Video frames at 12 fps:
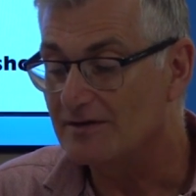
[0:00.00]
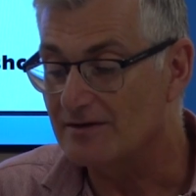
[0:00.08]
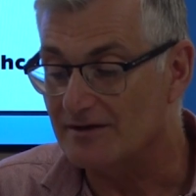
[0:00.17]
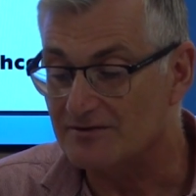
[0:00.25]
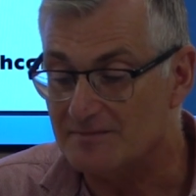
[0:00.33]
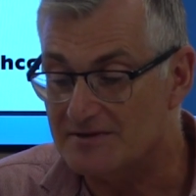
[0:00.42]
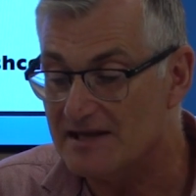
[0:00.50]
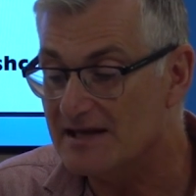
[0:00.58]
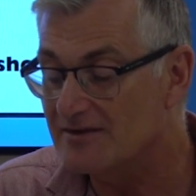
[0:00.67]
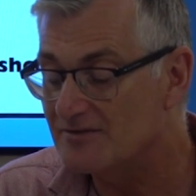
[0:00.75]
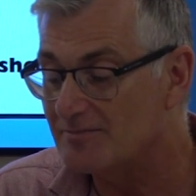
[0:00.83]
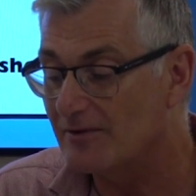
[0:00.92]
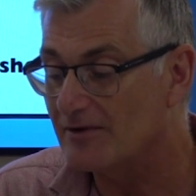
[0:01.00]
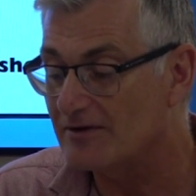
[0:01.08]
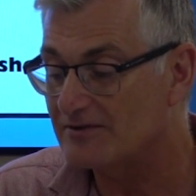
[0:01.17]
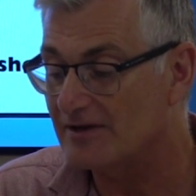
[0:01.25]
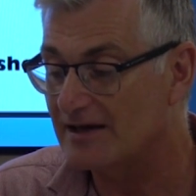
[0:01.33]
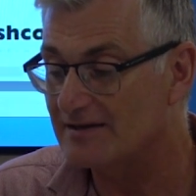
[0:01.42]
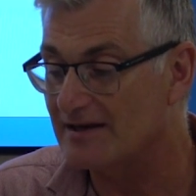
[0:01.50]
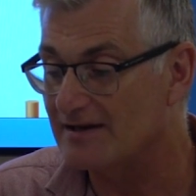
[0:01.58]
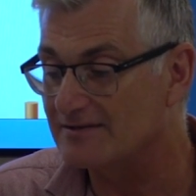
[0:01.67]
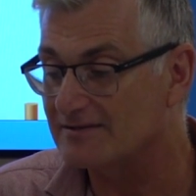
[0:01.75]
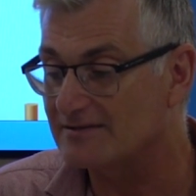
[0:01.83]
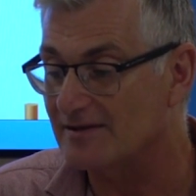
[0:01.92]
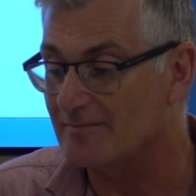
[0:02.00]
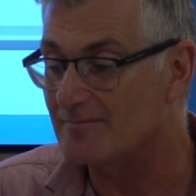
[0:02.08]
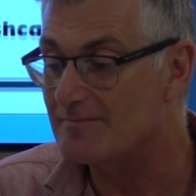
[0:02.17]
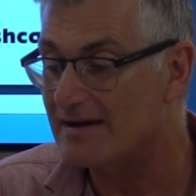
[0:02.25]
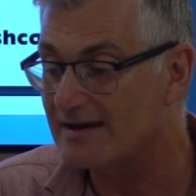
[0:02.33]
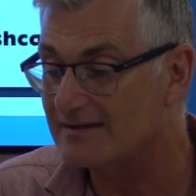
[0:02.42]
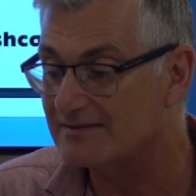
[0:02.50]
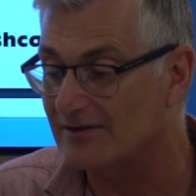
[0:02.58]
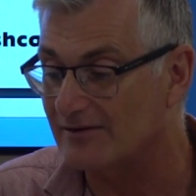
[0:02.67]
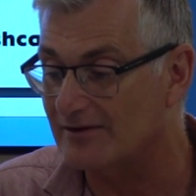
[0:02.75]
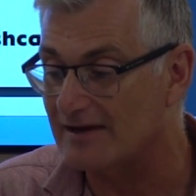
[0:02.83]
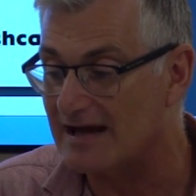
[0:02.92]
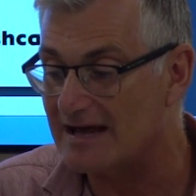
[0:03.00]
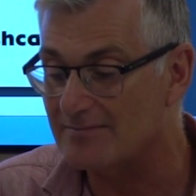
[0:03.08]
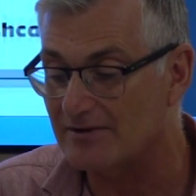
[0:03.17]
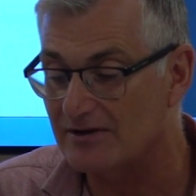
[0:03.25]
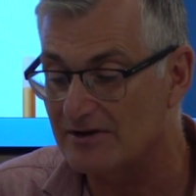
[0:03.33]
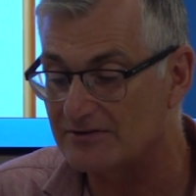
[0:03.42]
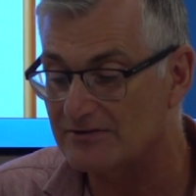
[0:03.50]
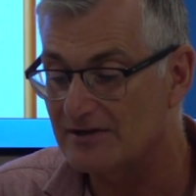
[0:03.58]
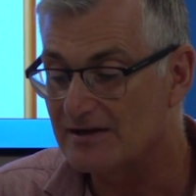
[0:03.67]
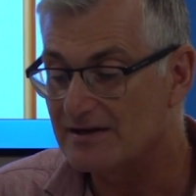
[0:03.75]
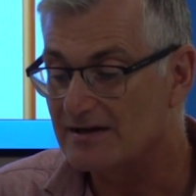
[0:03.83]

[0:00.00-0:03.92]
there's some Dean's blocks here, there's some pegs on an abacus,